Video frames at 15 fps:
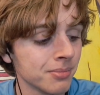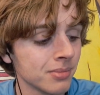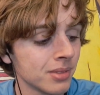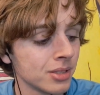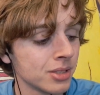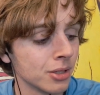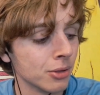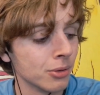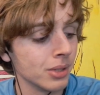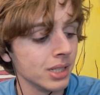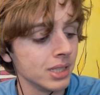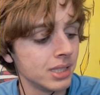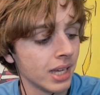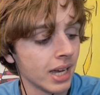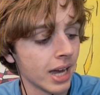So
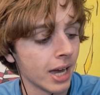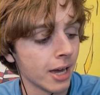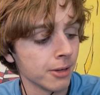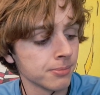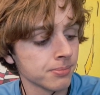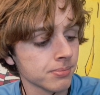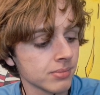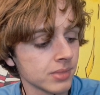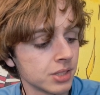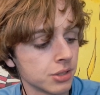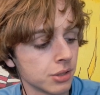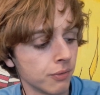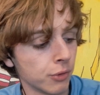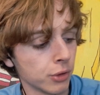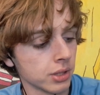yeah, this is
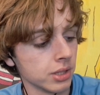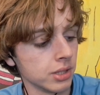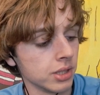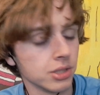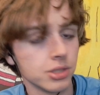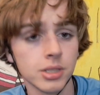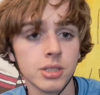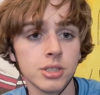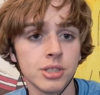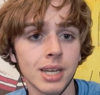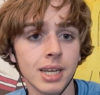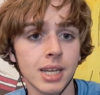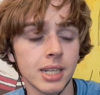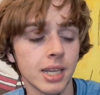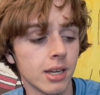the 4th edition.
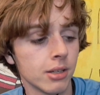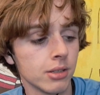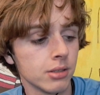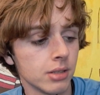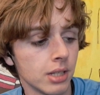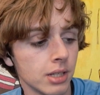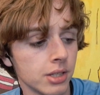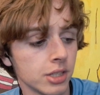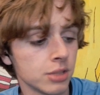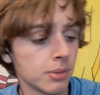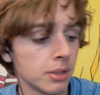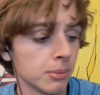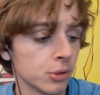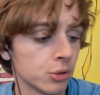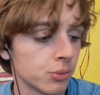Check it out. I think it's
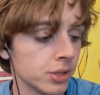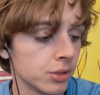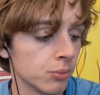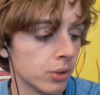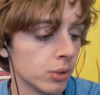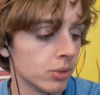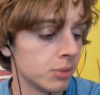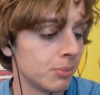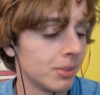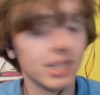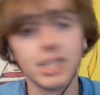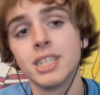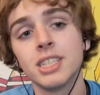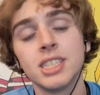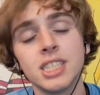my most recent one. We spent a
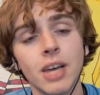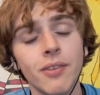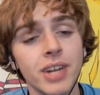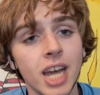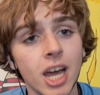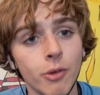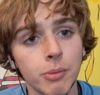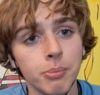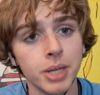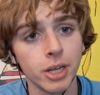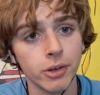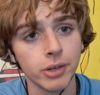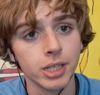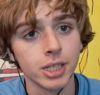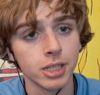7-hour
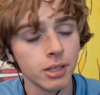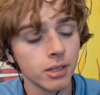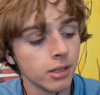period